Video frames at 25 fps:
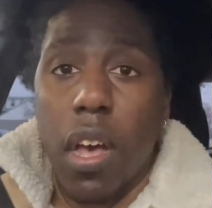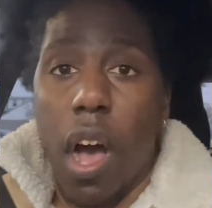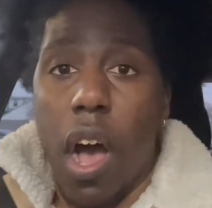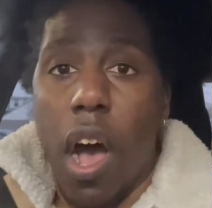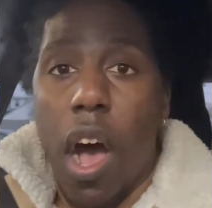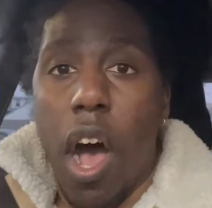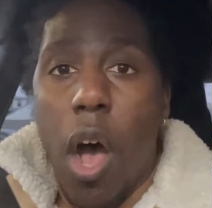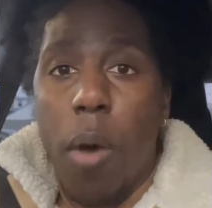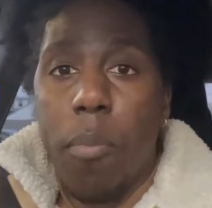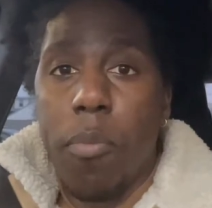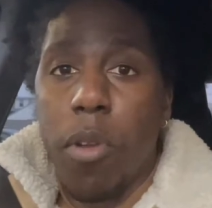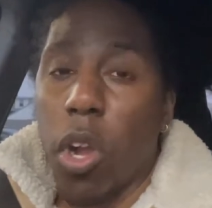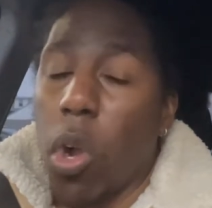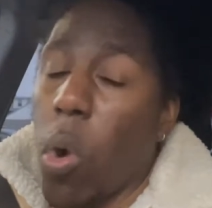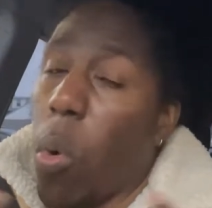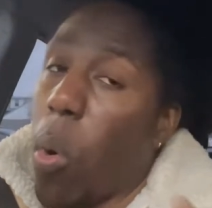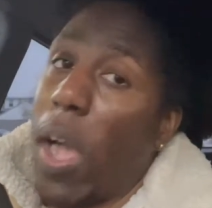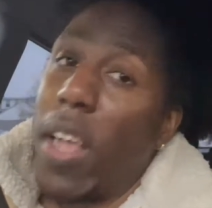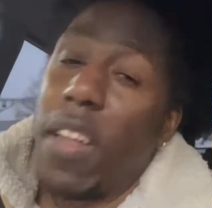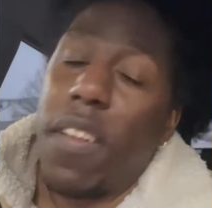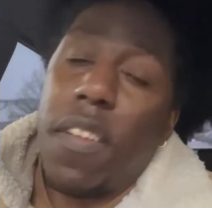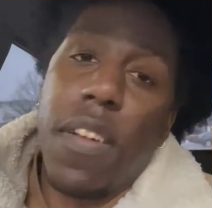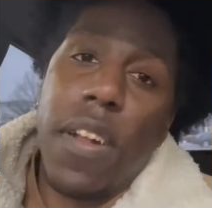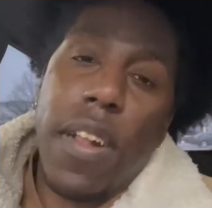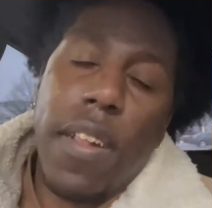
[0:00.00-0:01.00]
Um, your
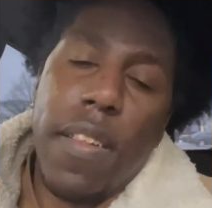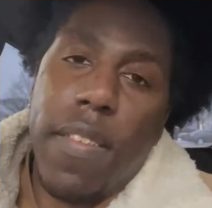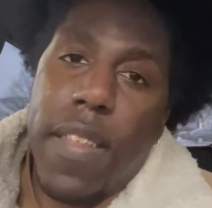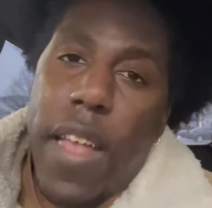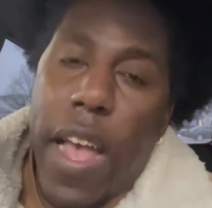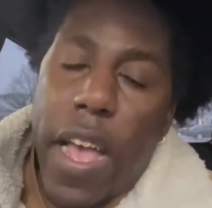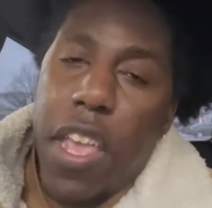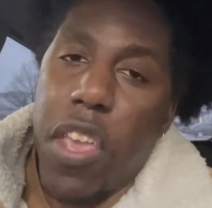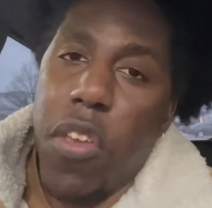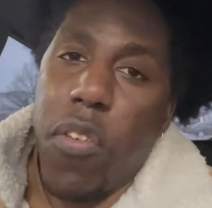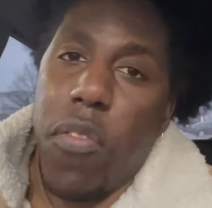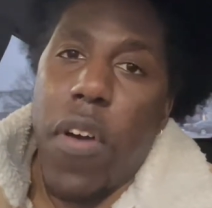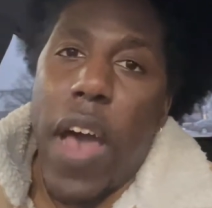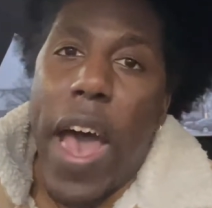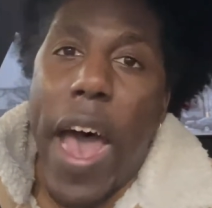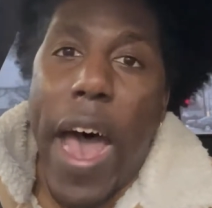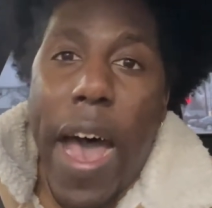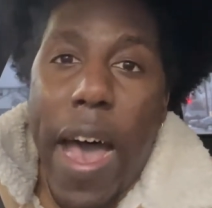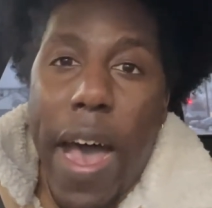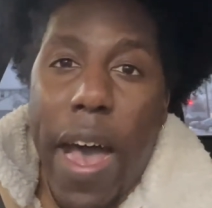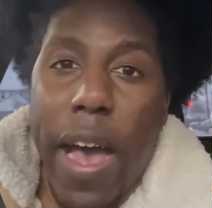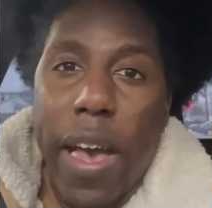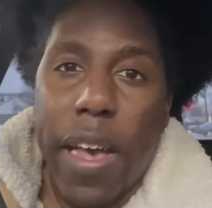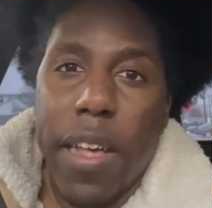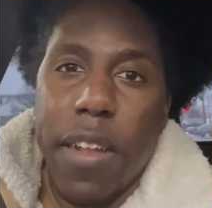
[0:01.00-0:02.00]
questions that you've
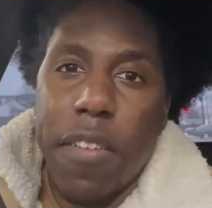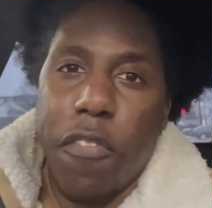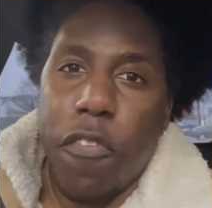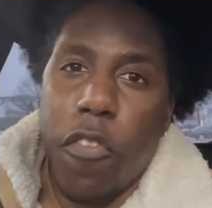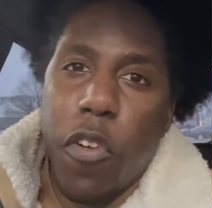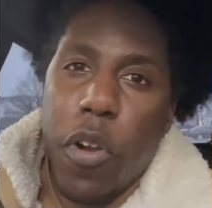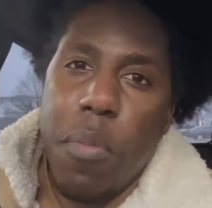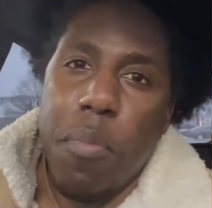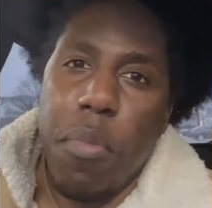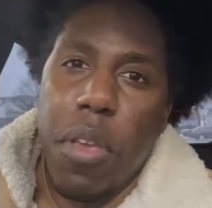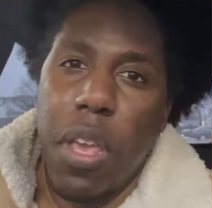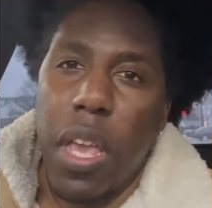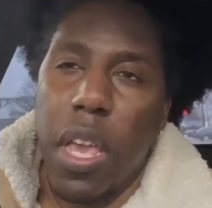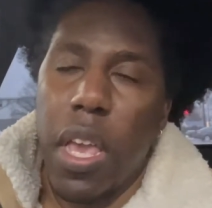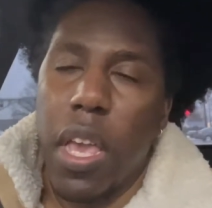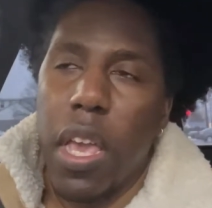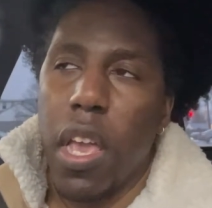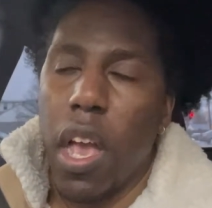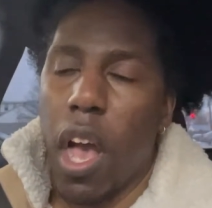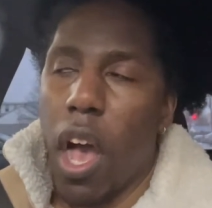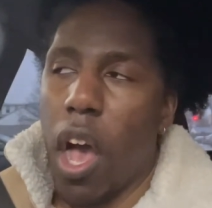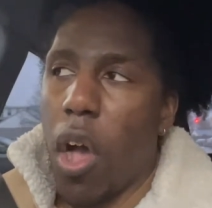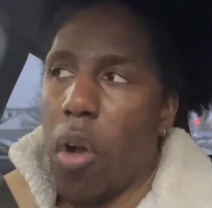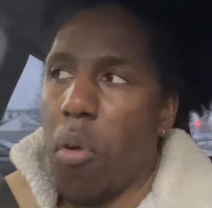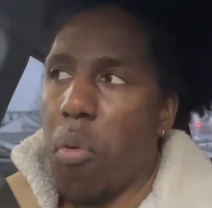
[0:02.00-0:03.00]
had for
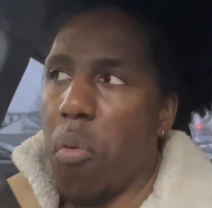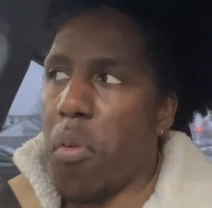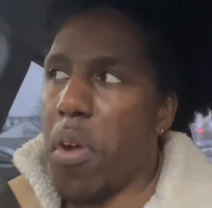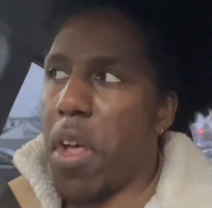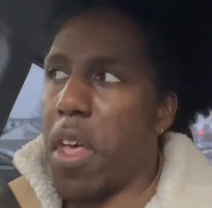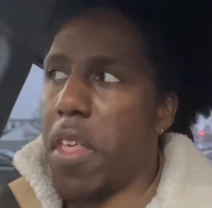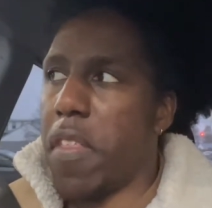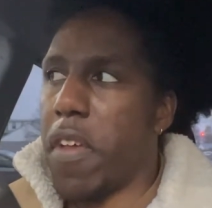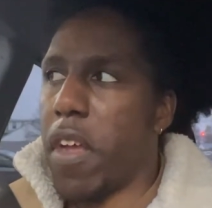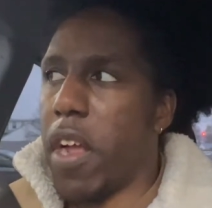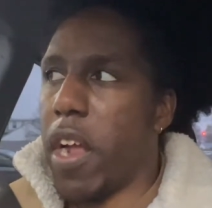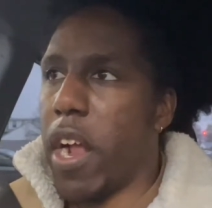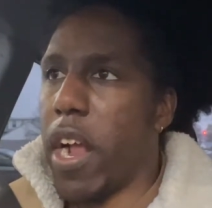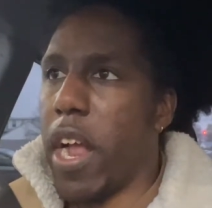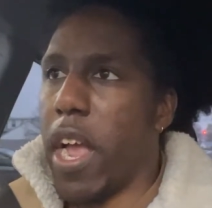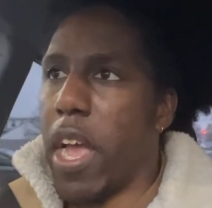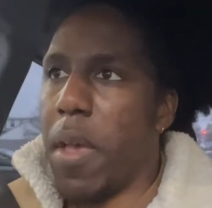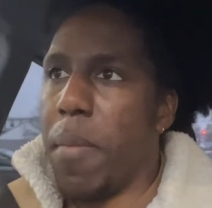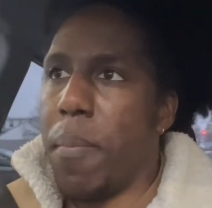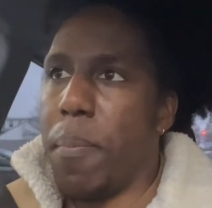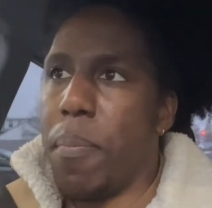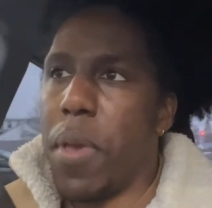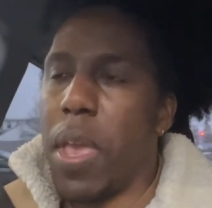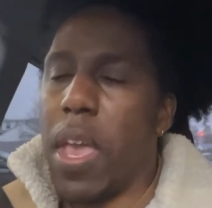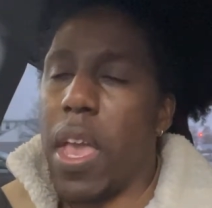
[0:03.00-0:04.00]
me, um, whether
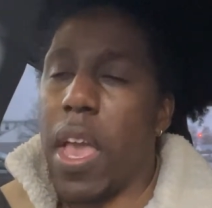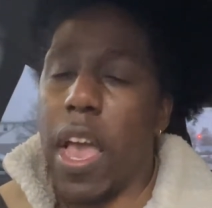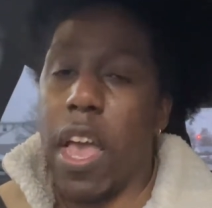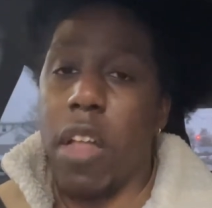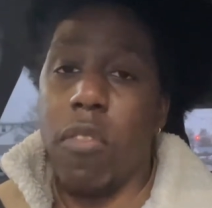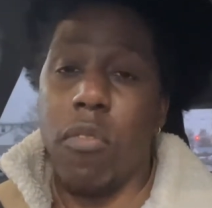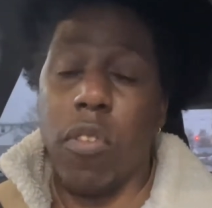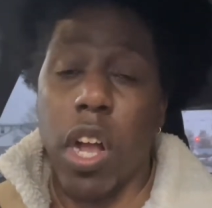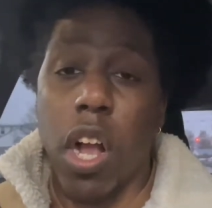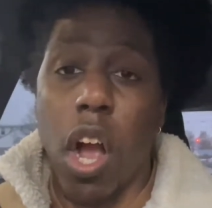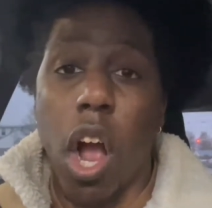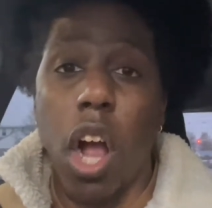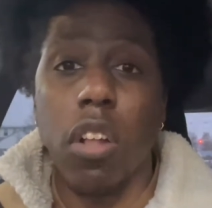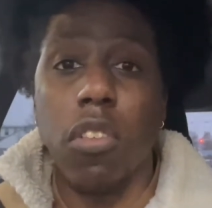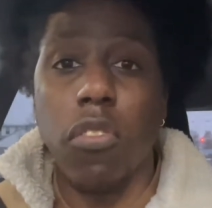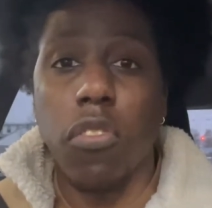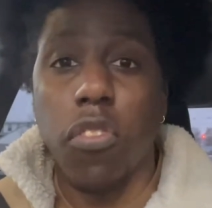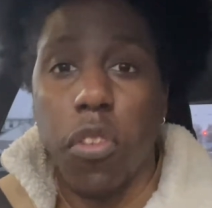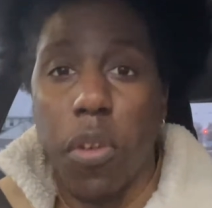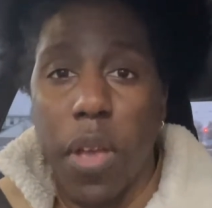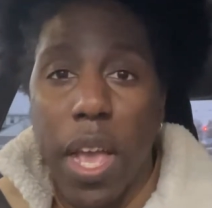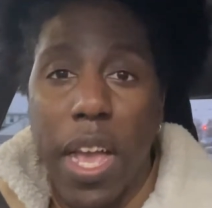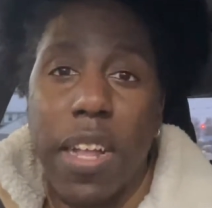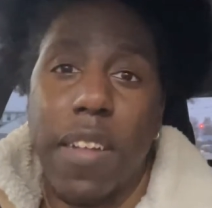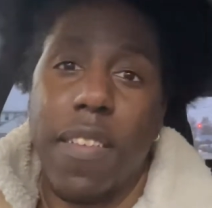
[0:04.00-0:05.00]
it be in regards
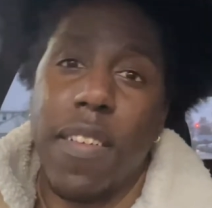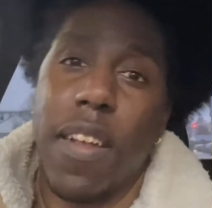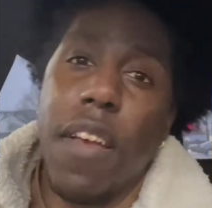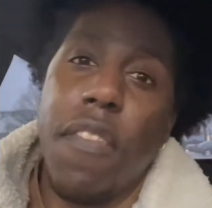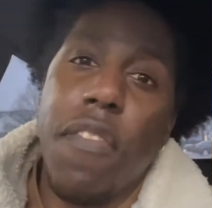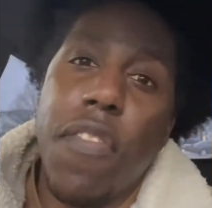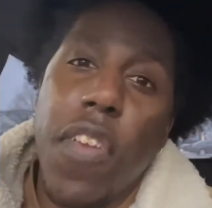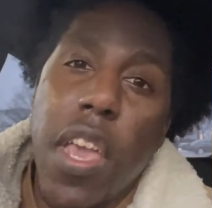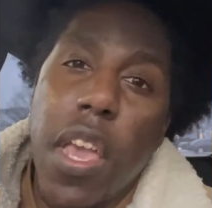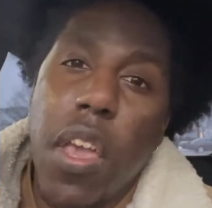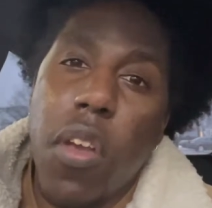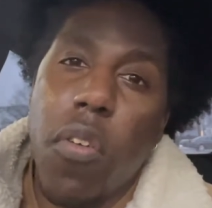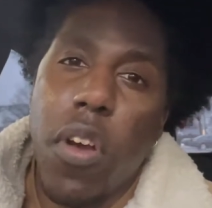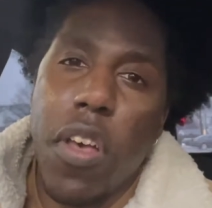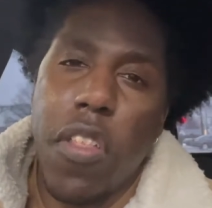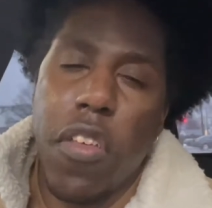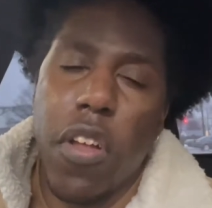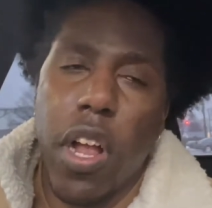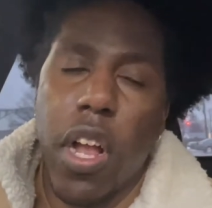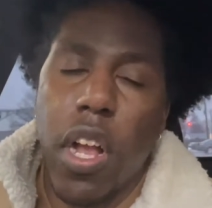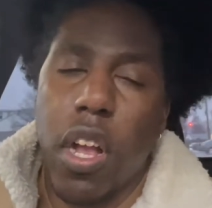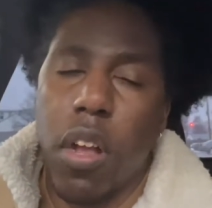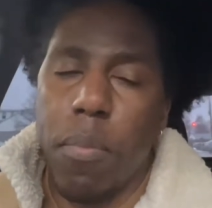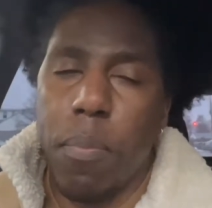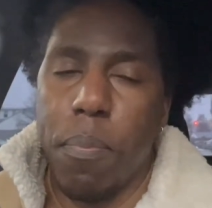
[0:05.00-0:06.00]
to HIV,
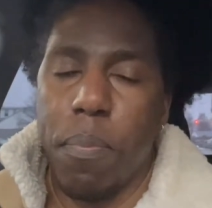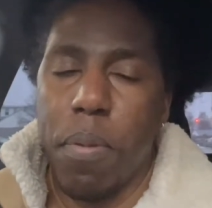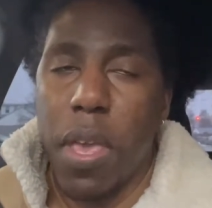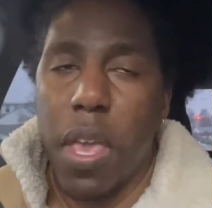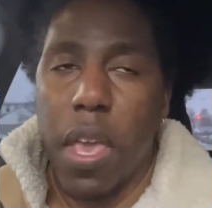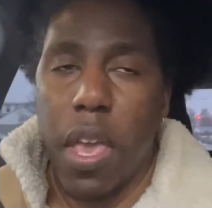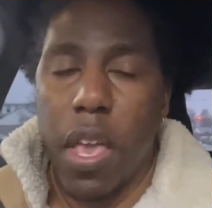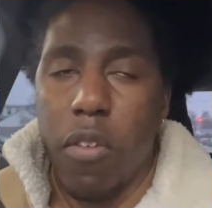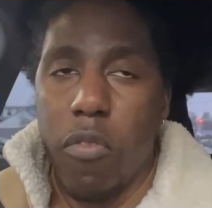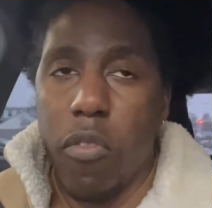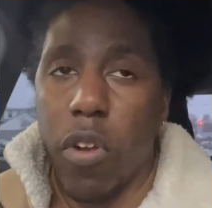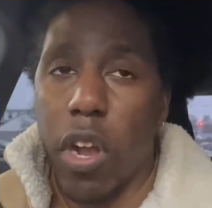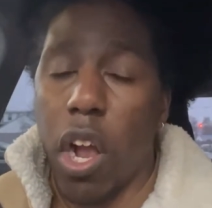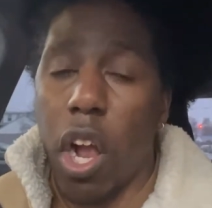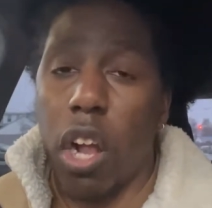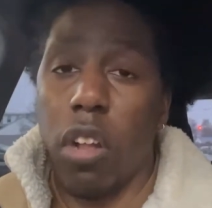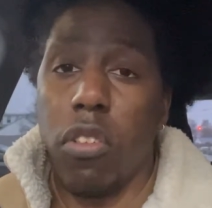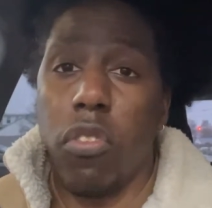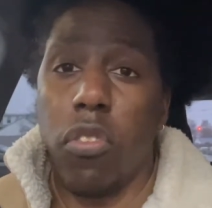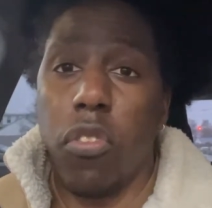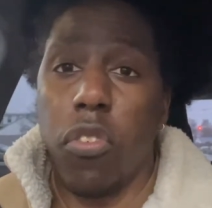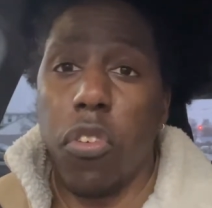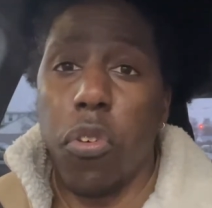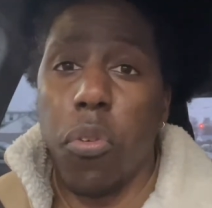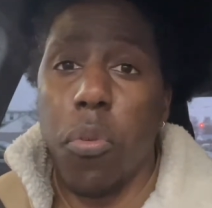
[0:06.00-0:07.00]
whether it be in
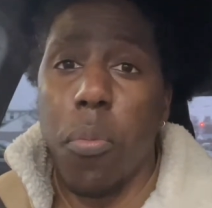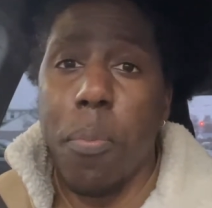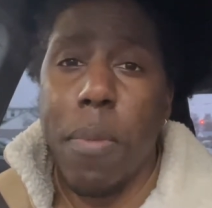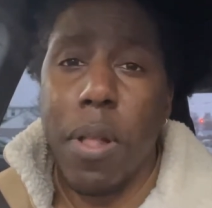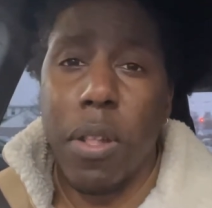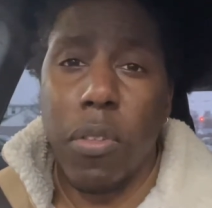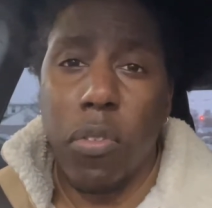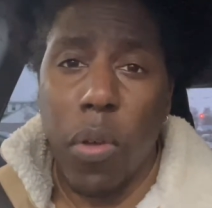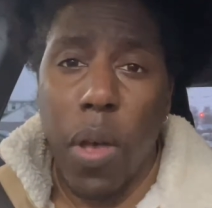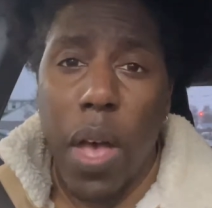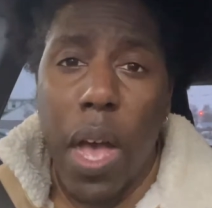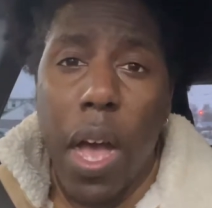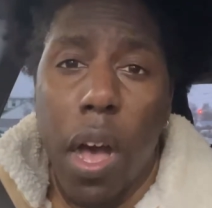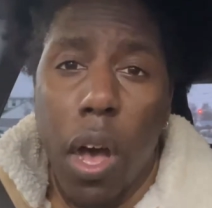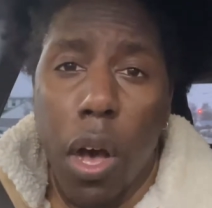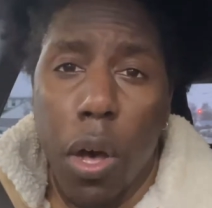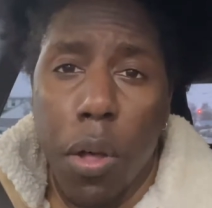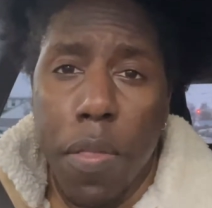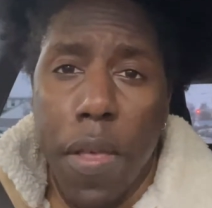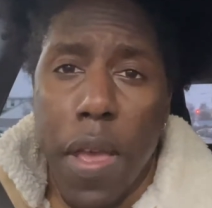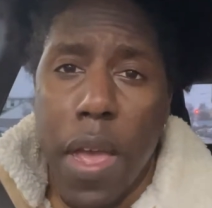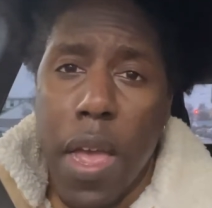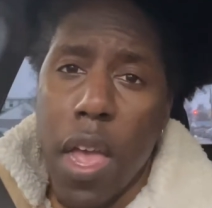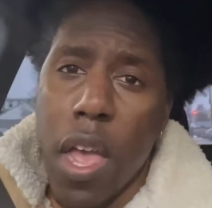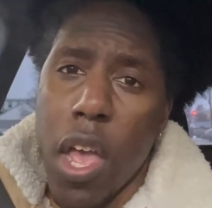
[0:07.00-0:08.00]
regards to mental
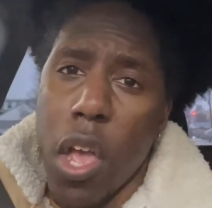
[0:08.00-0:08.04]
health,